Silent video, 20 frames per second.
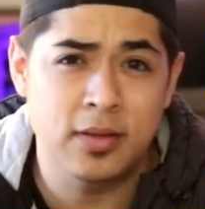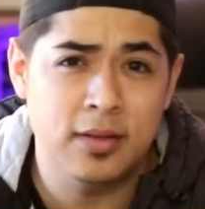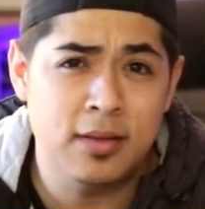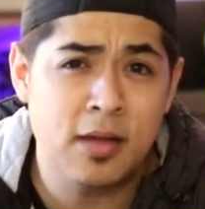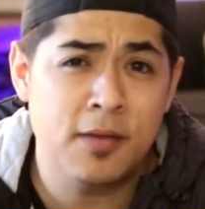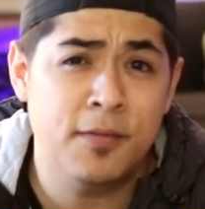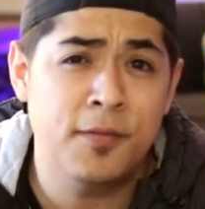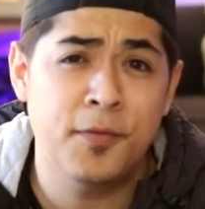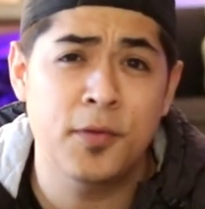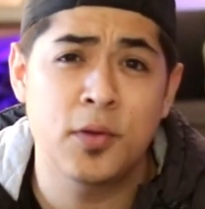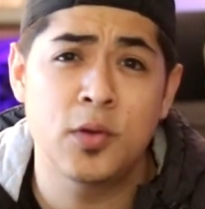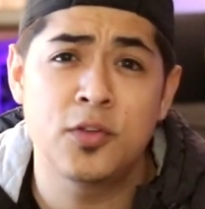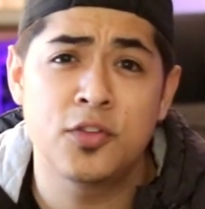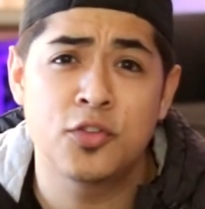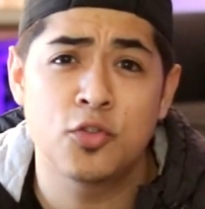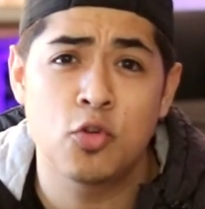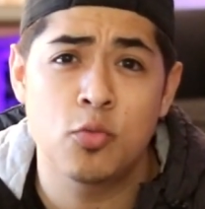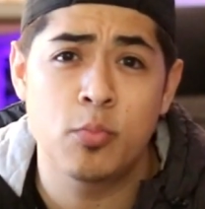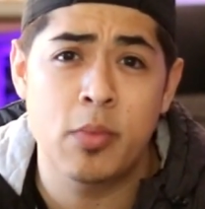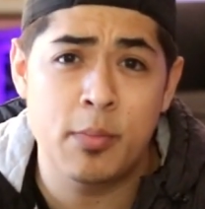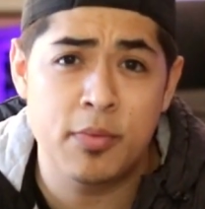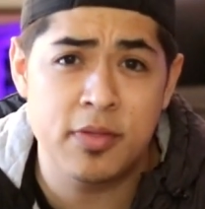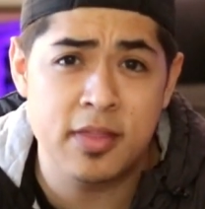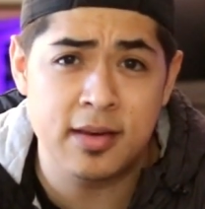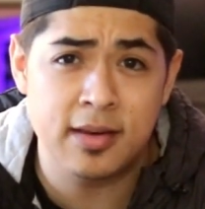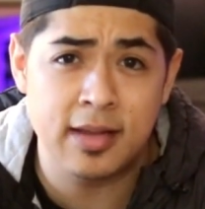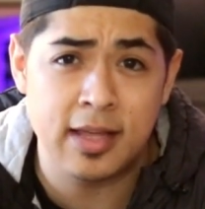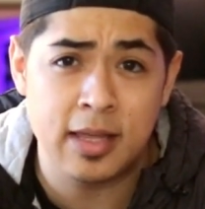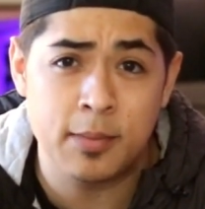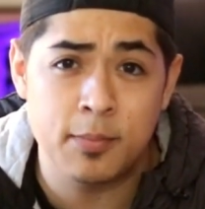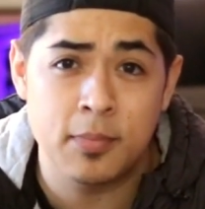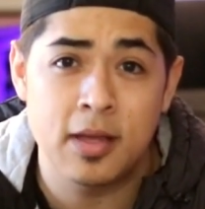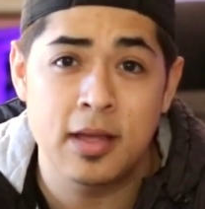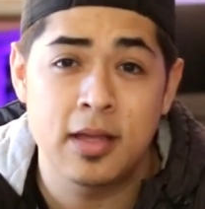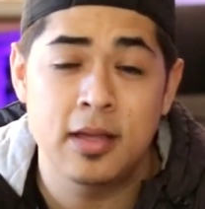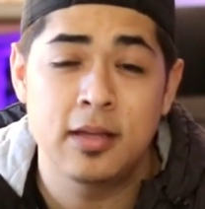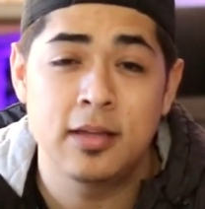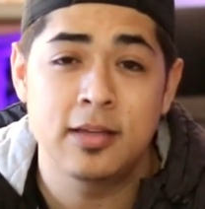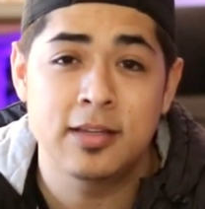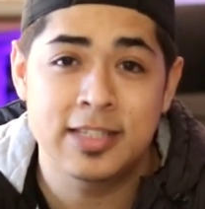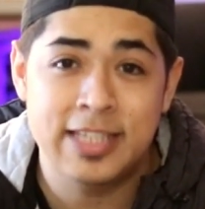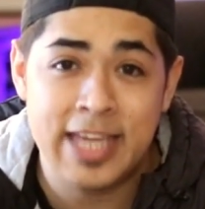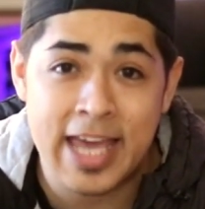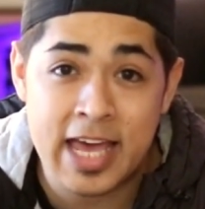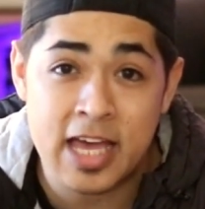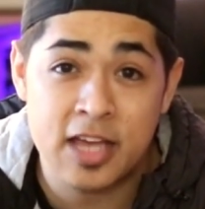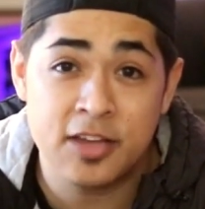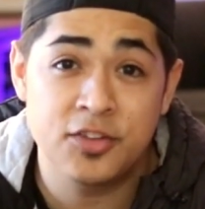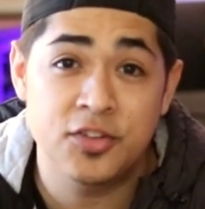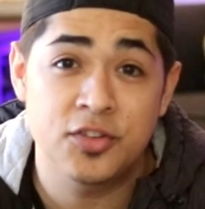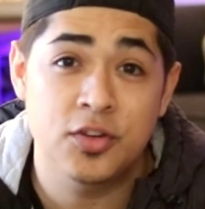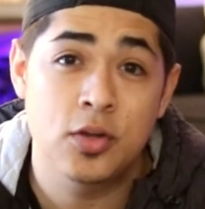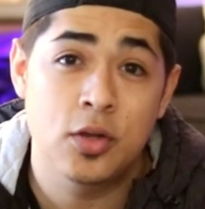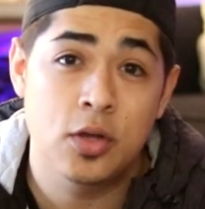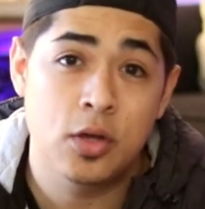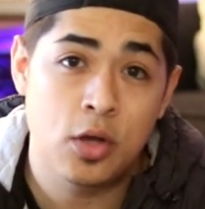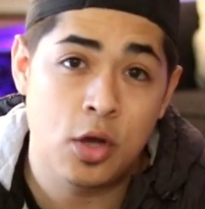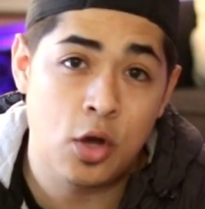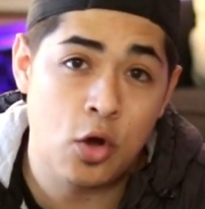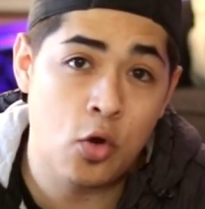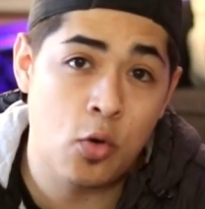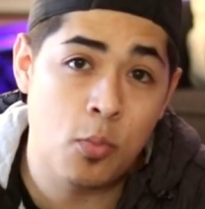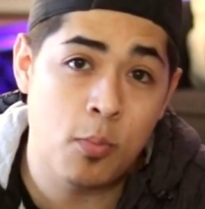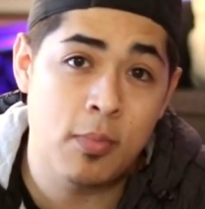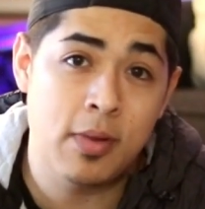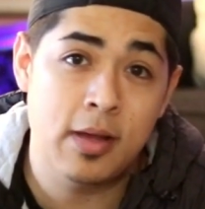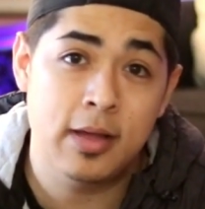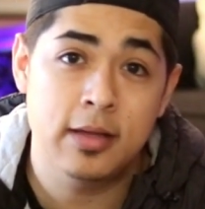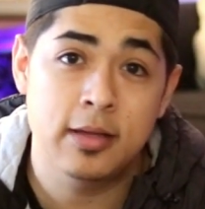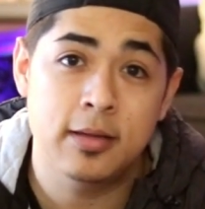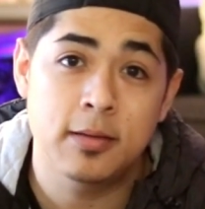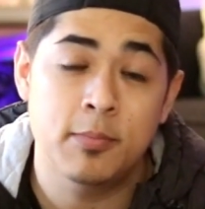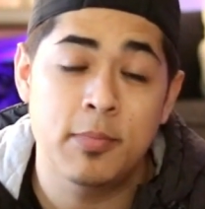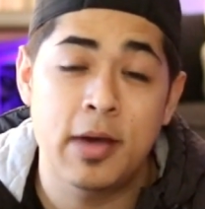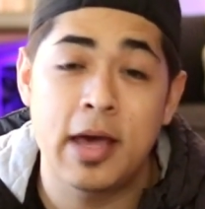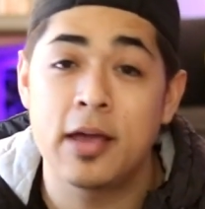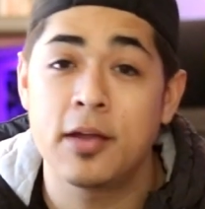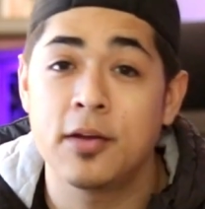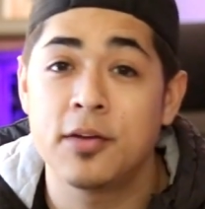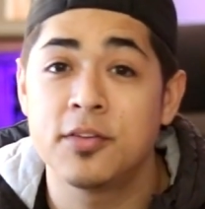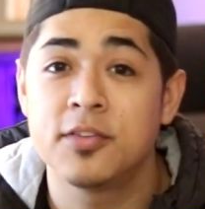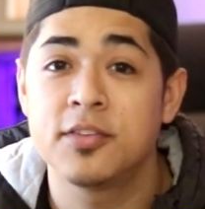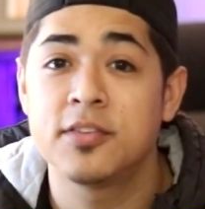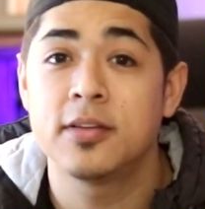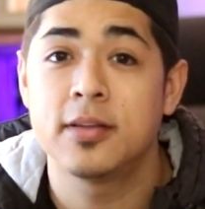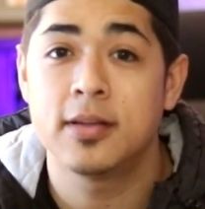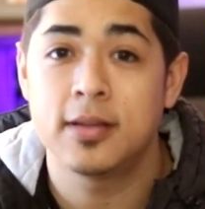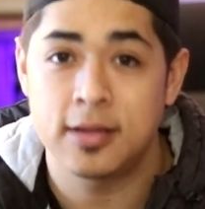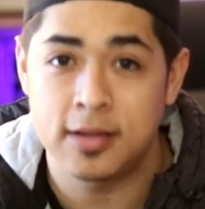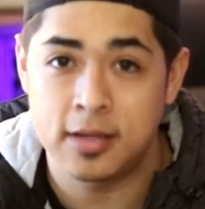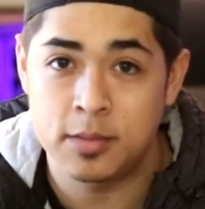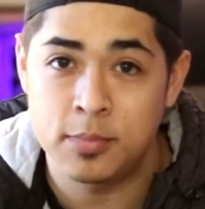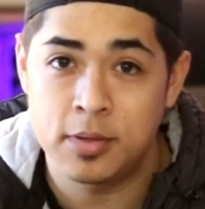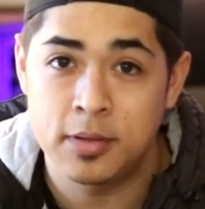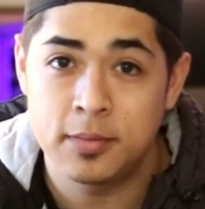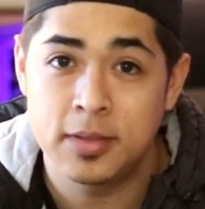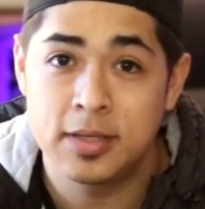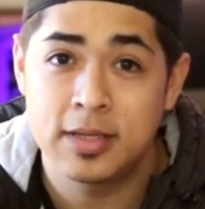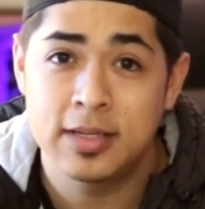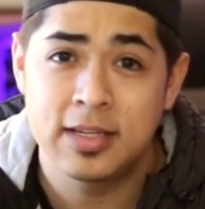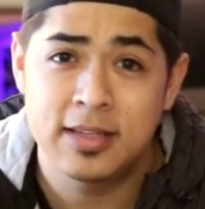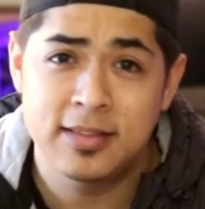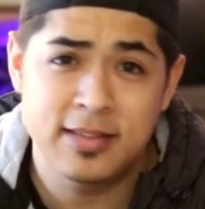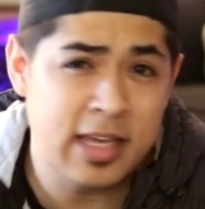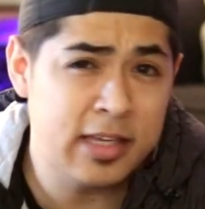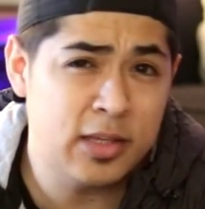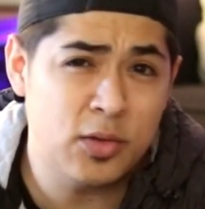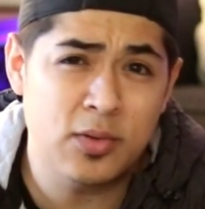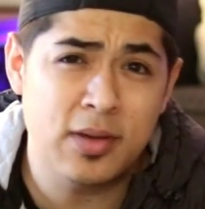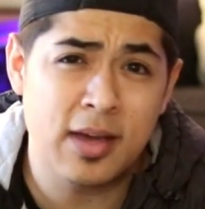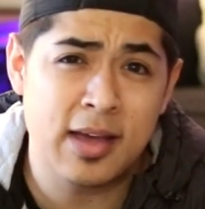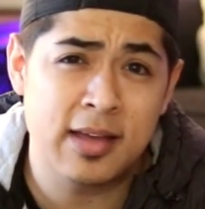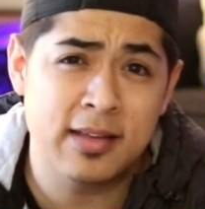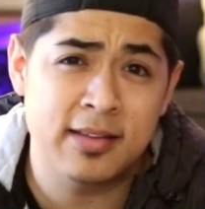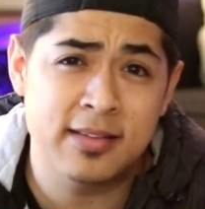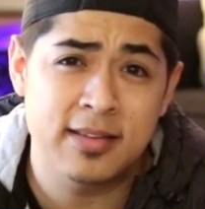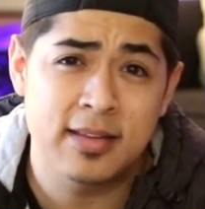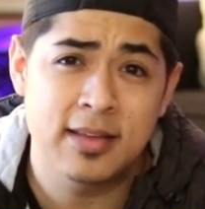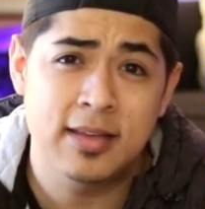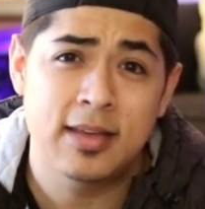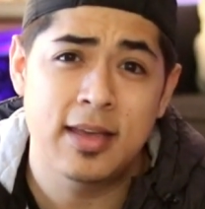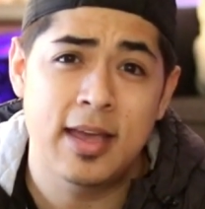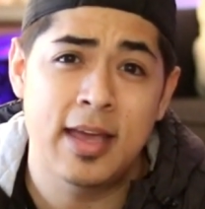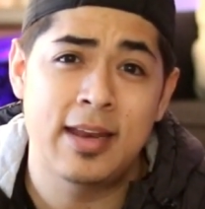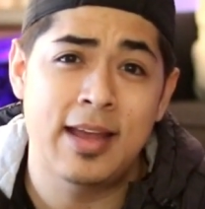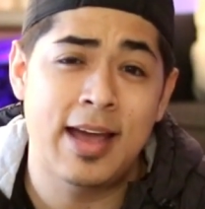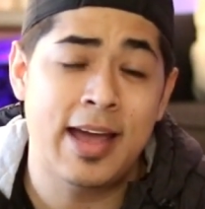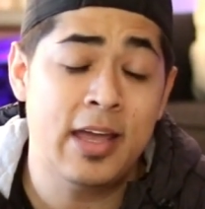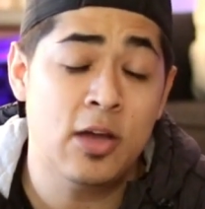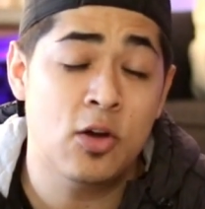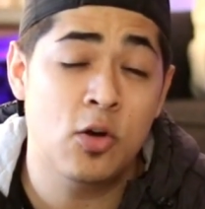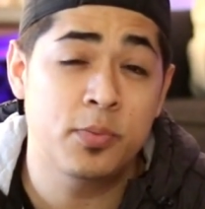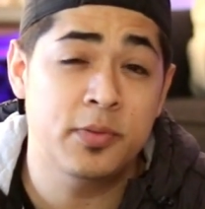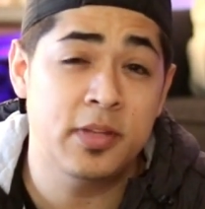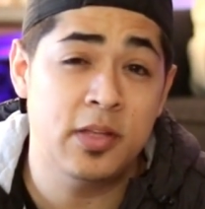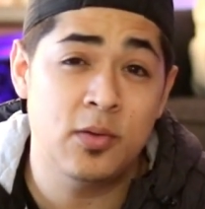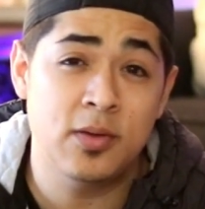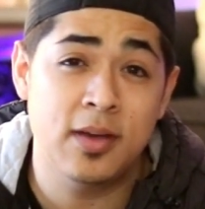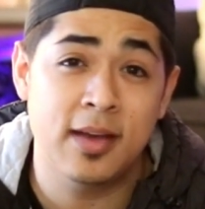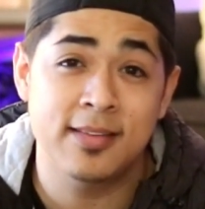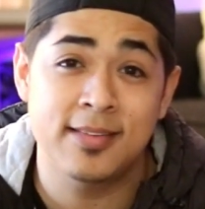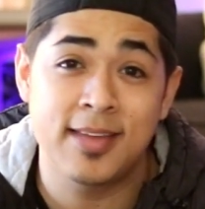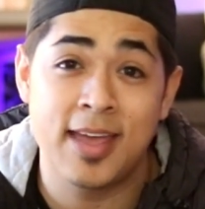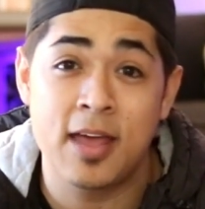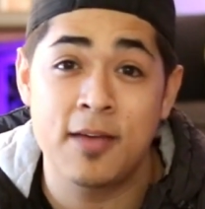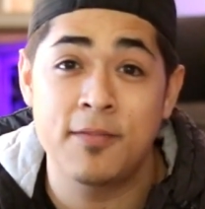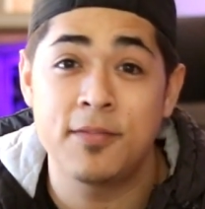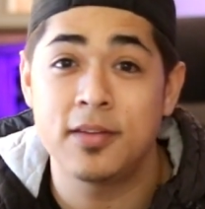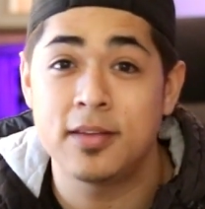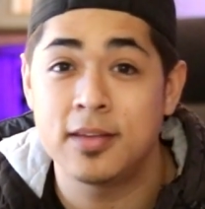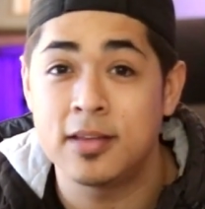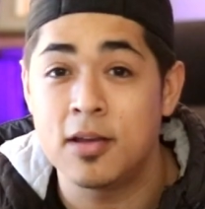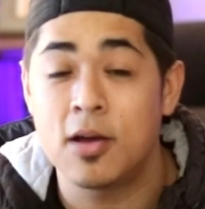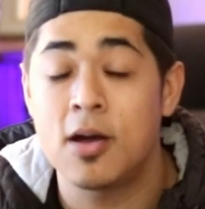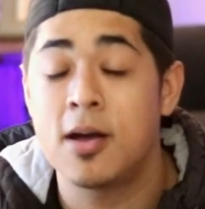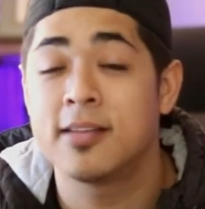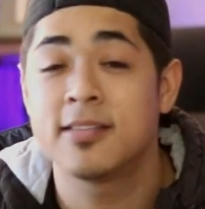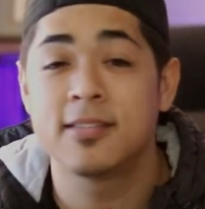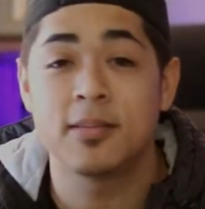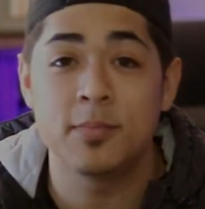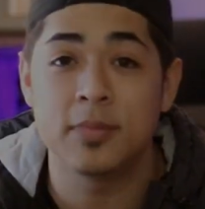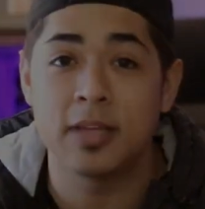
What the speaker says: love for you to remember the name Cash Home Buyers Hub. Thank you guys, and I hope that you guys have an awesome